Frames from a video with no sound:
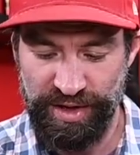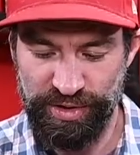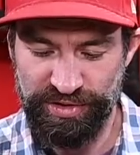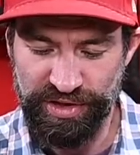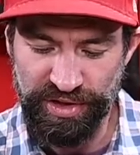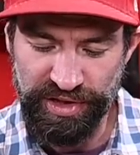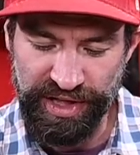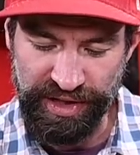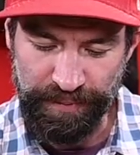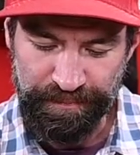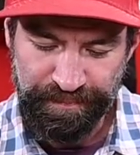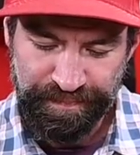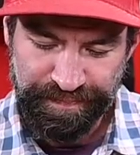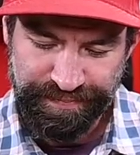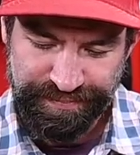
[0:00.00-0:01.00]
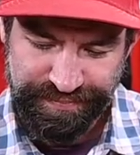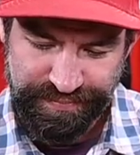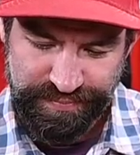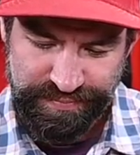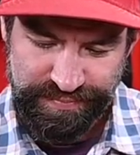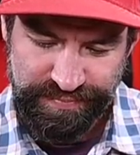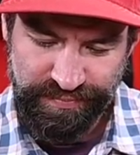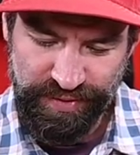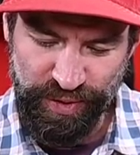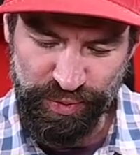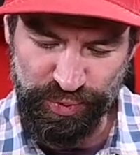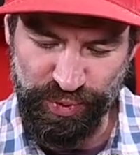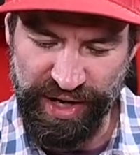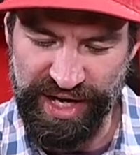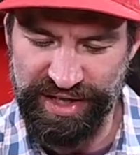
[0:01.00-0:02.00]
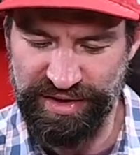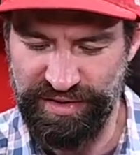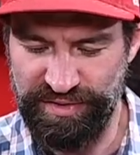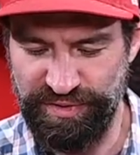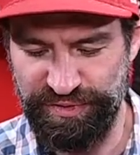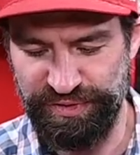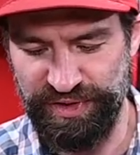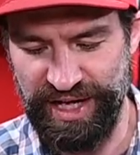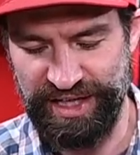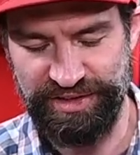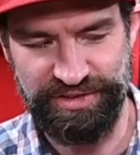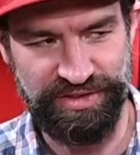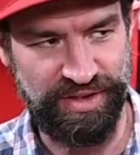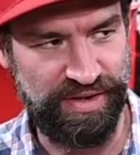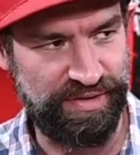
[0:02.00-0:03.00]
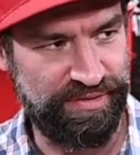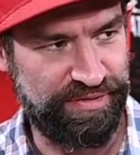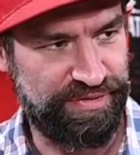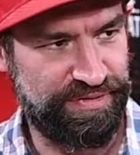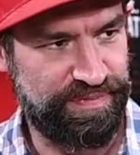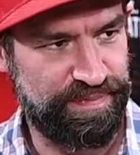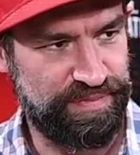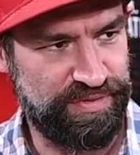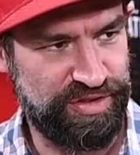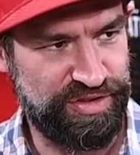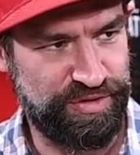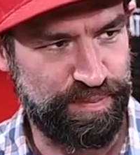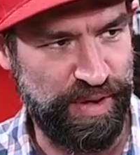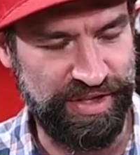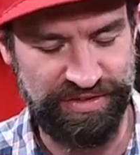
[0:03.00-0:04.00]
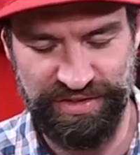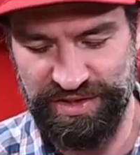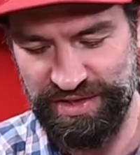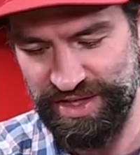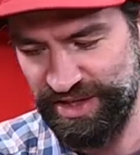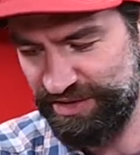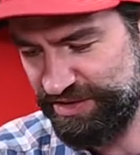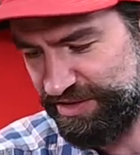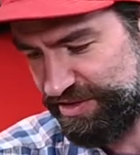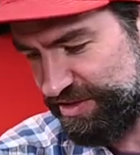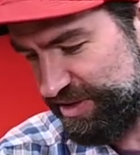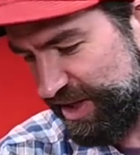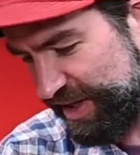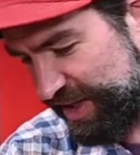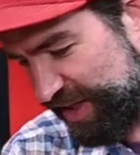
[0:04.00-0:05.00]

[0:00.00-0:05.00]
there's little, like, red flecks of spiciness, I